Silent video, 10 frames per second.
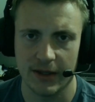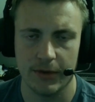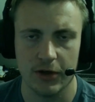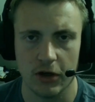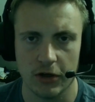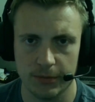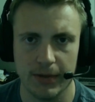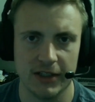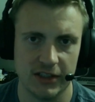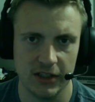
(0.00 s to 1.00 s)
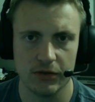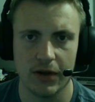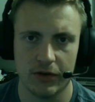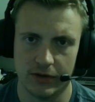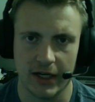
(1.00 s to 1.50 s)
That way you're also budgeting
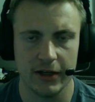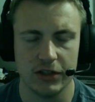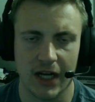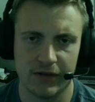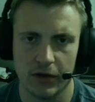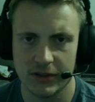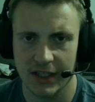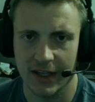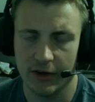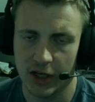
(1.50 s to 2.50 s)
throughout your entire draft to understand that